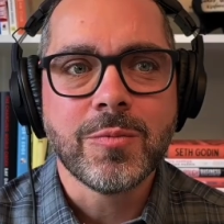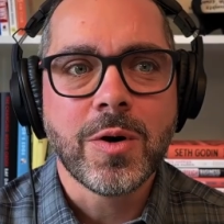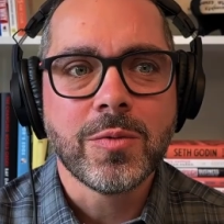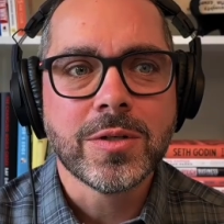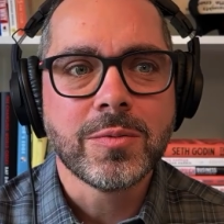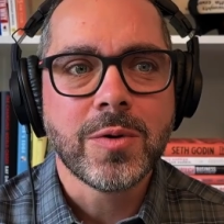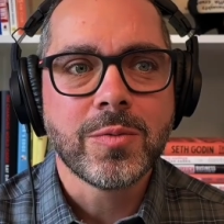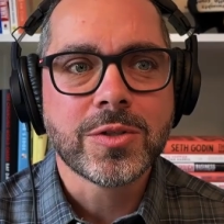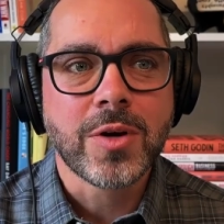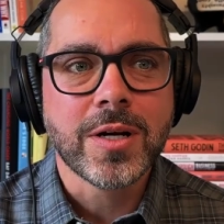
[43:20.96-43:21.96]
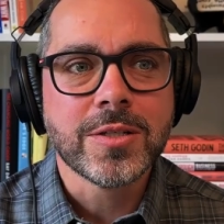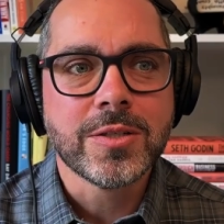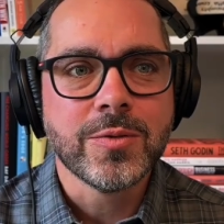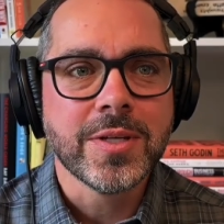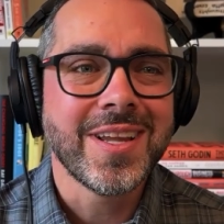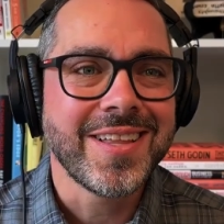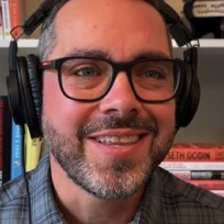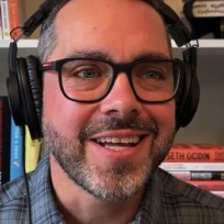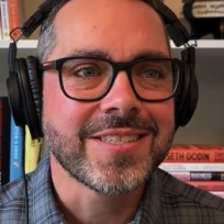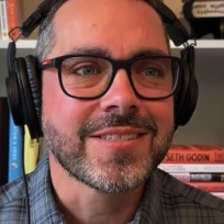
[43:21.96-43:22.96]
what we're trying to do. And then I think
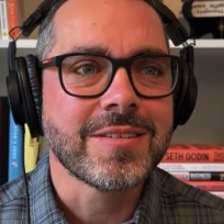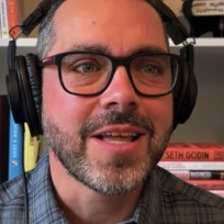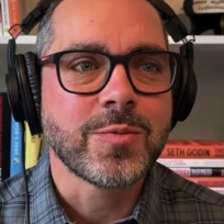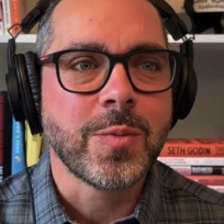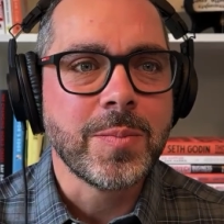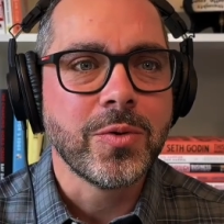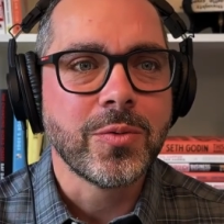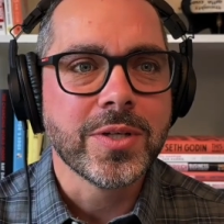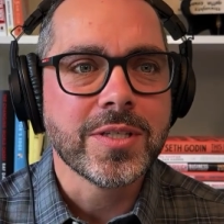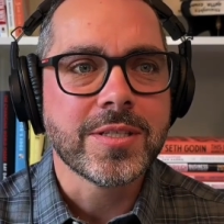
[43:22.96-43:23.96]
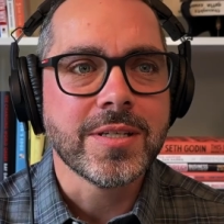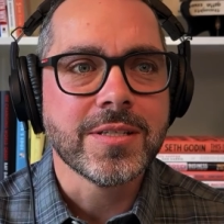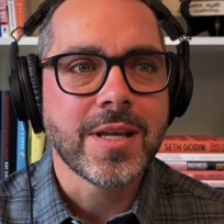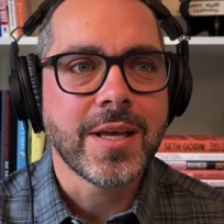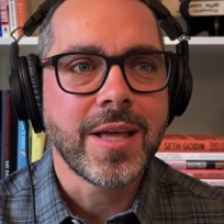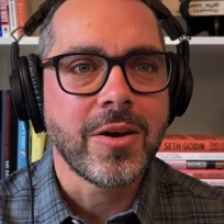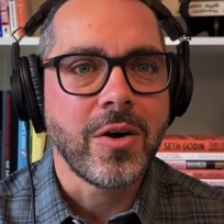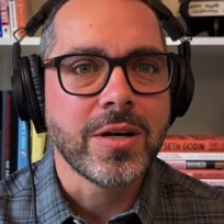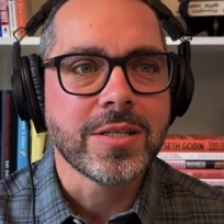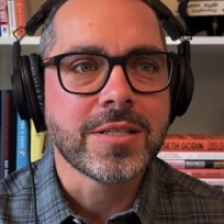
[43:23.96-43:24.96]
that's what people really see is that
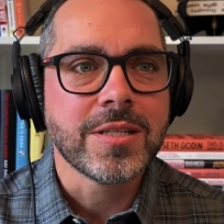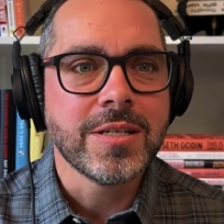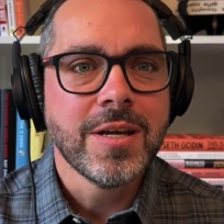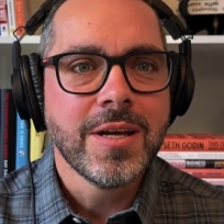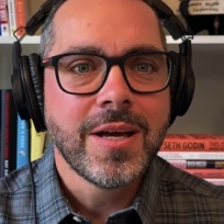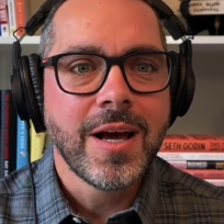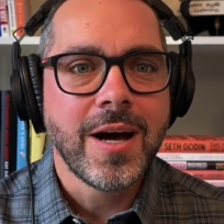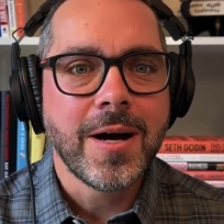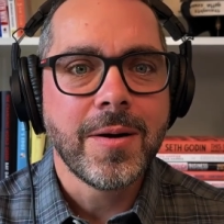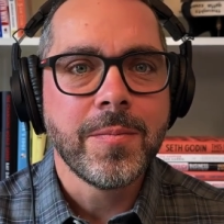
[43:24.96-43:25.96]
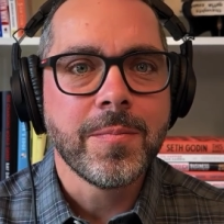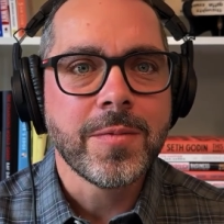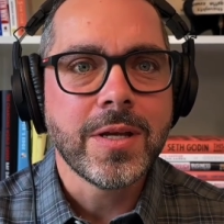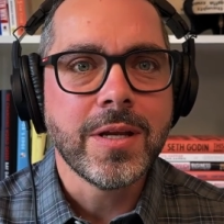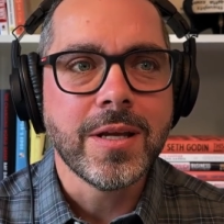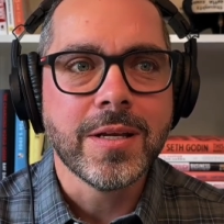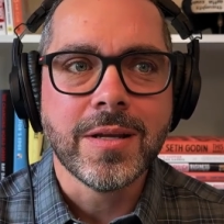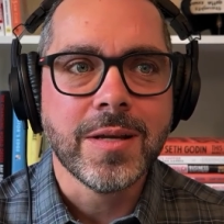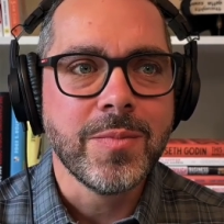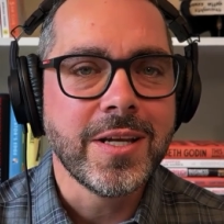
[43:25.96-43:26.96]
honesty
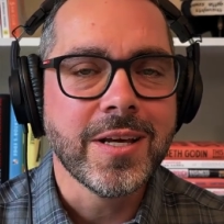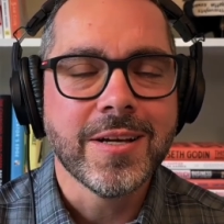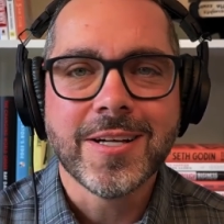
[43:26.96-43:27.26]
in media.